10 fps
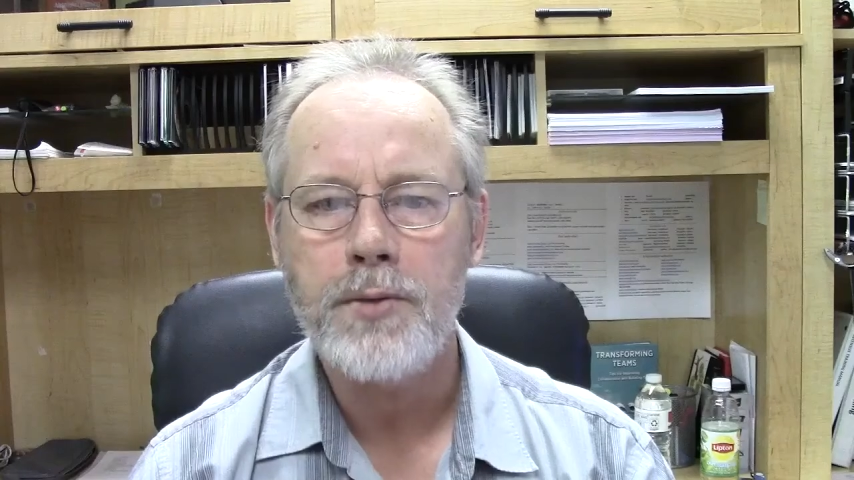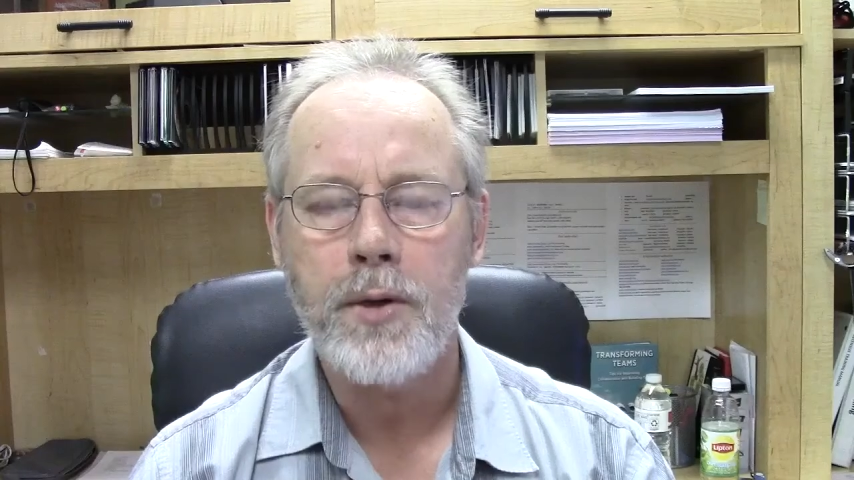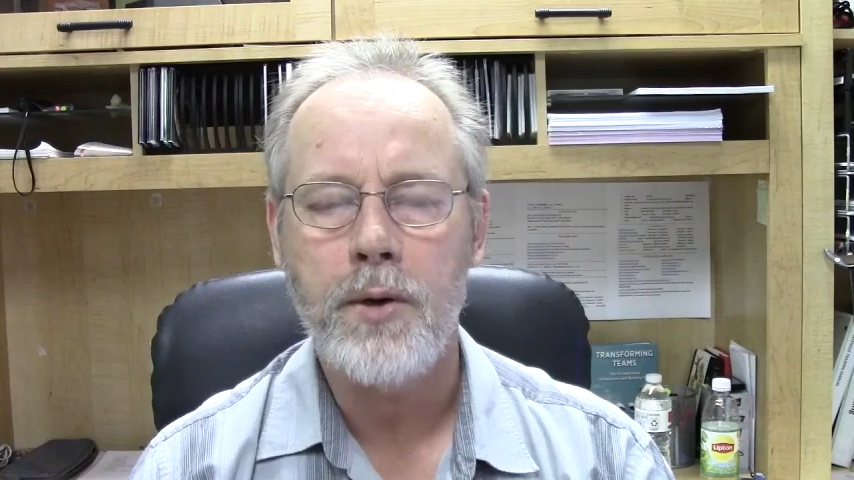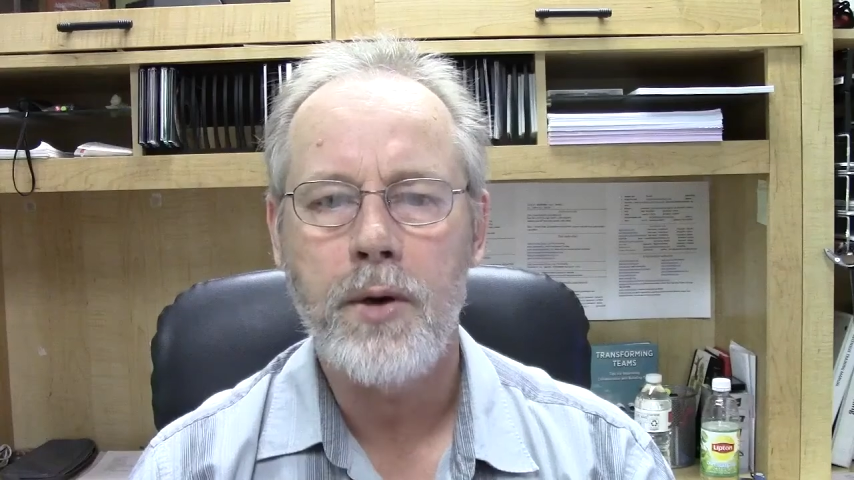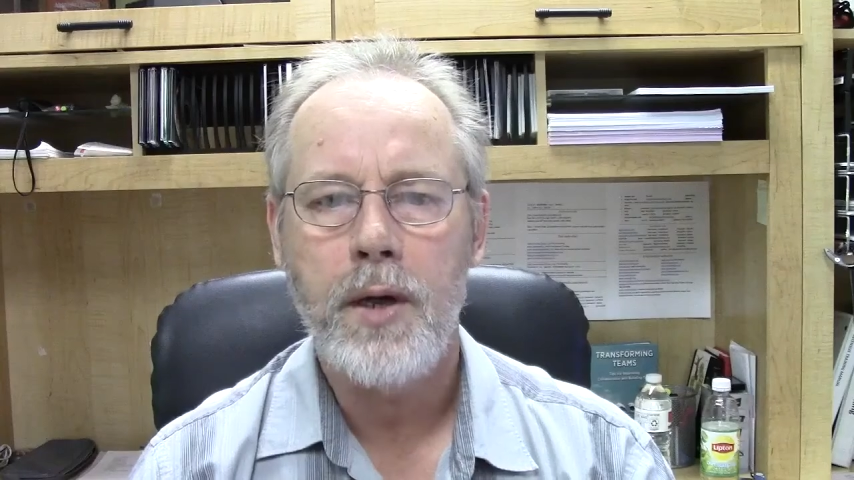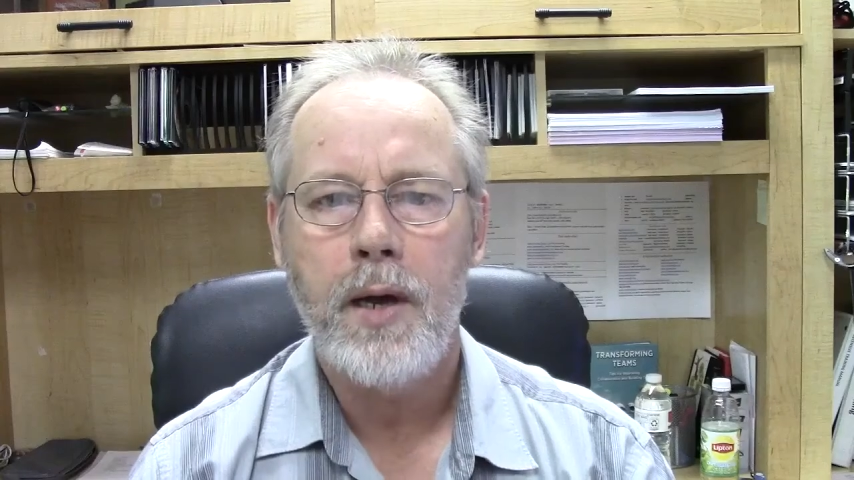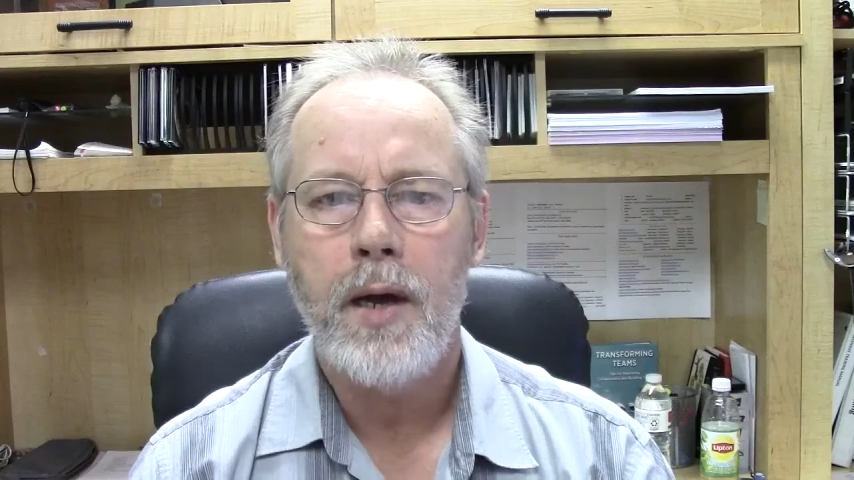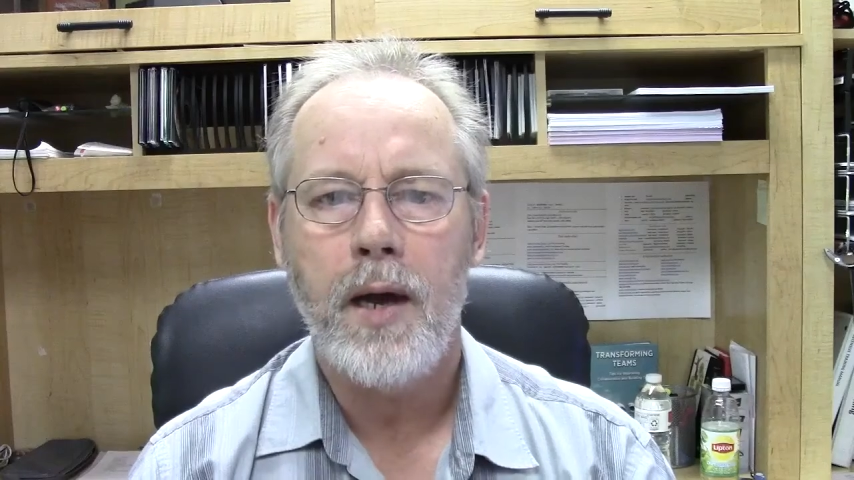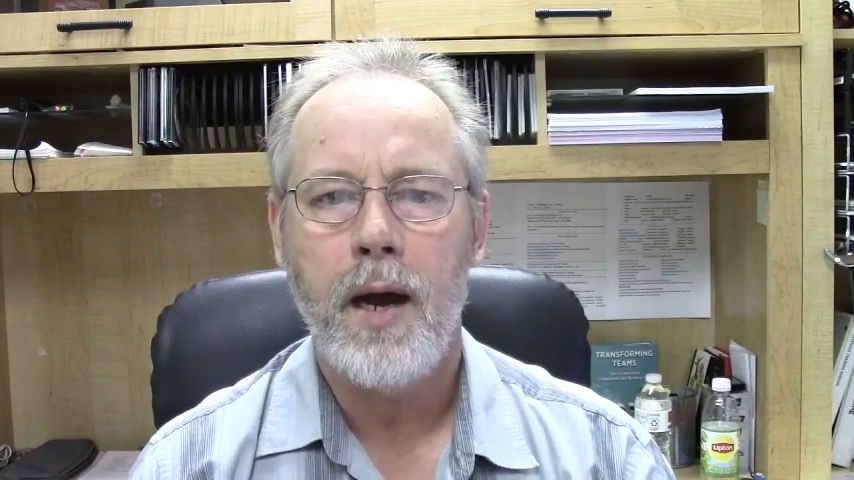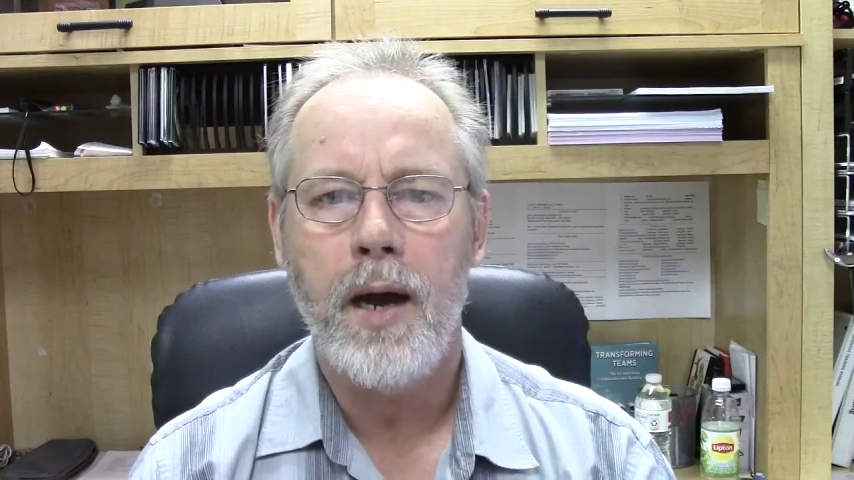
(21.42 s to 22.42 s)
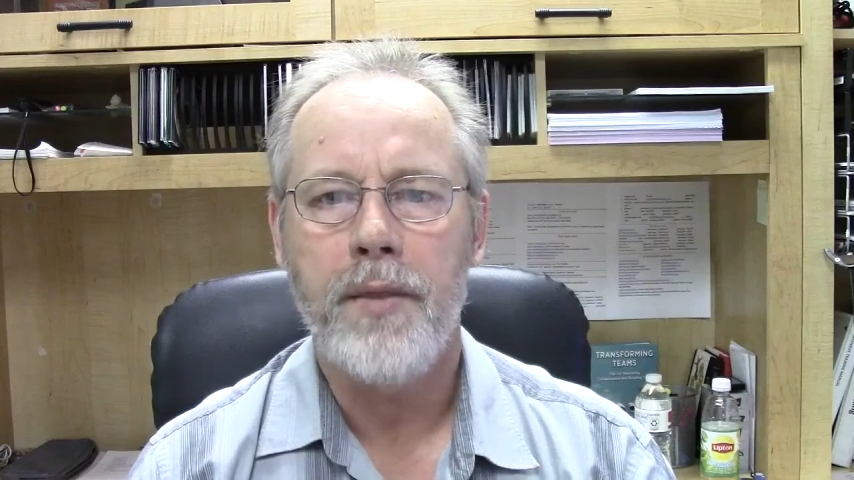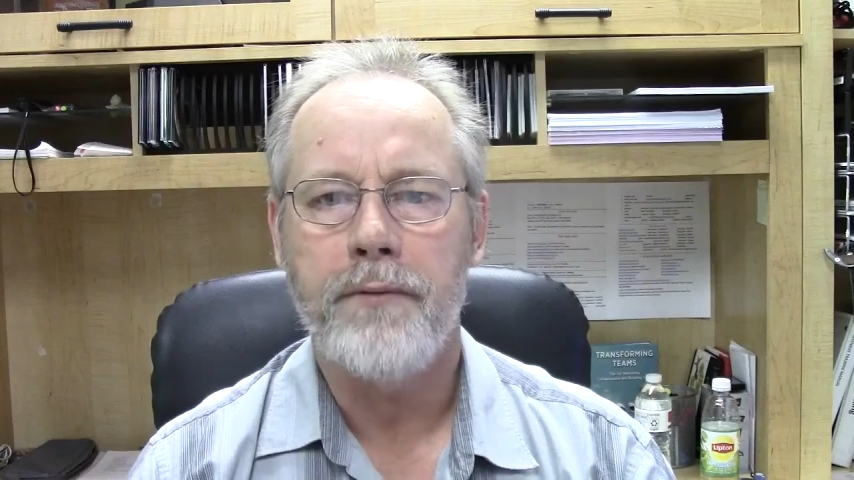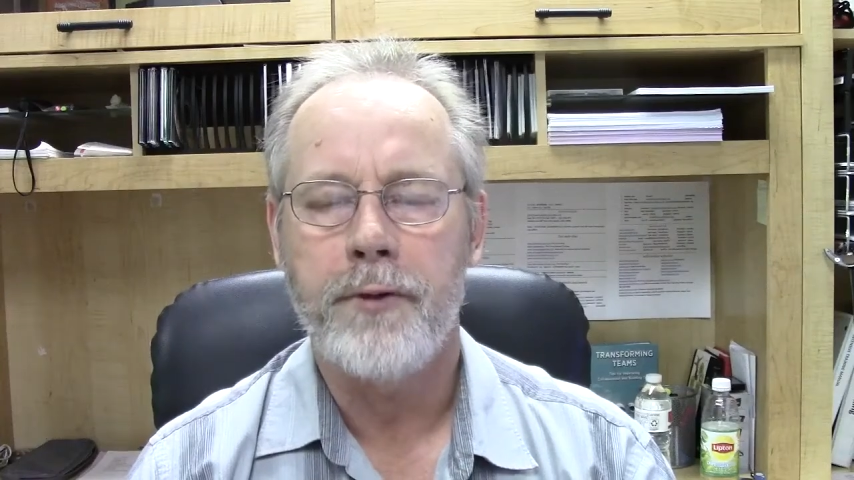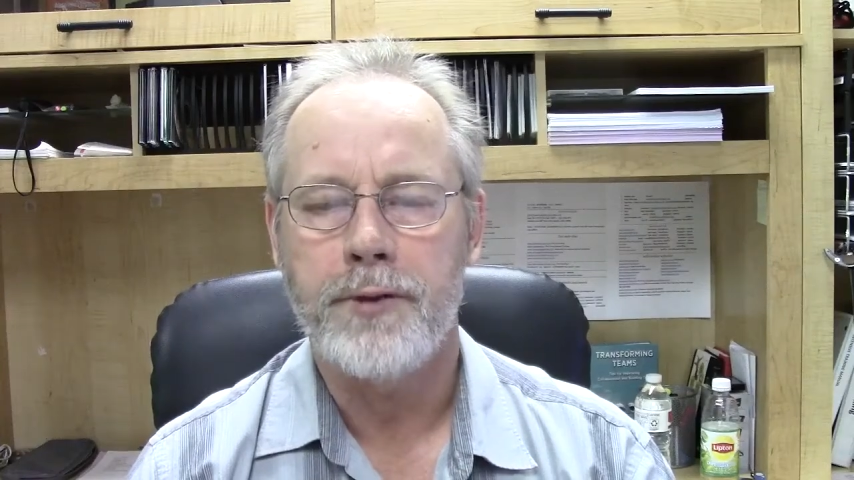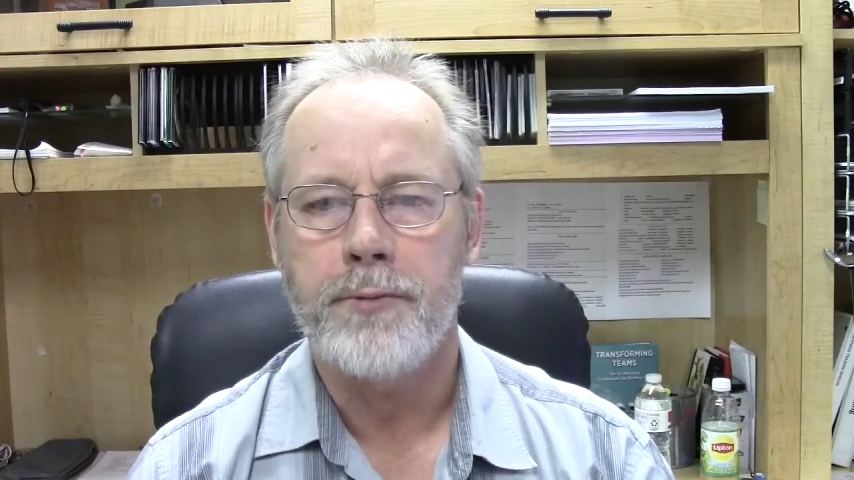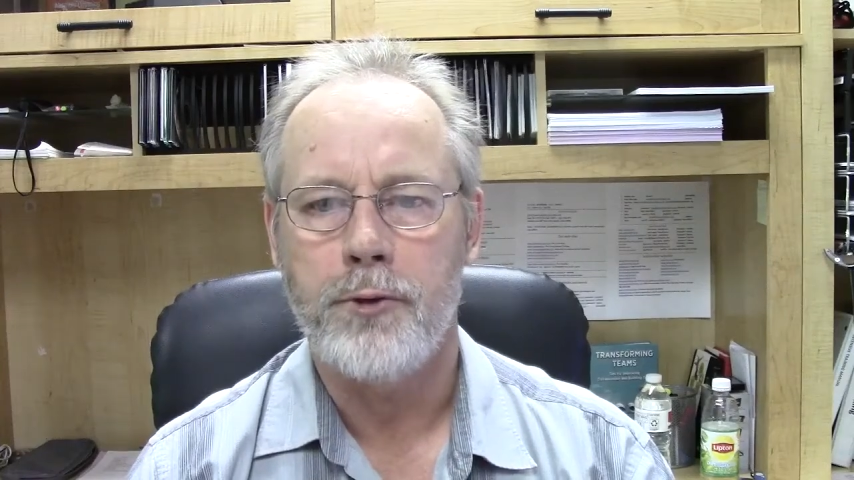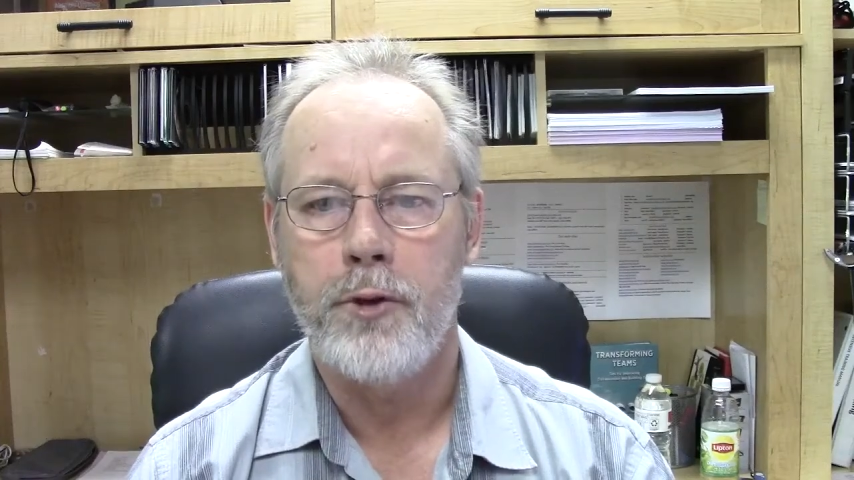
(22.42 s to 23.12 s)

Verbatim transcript: So the first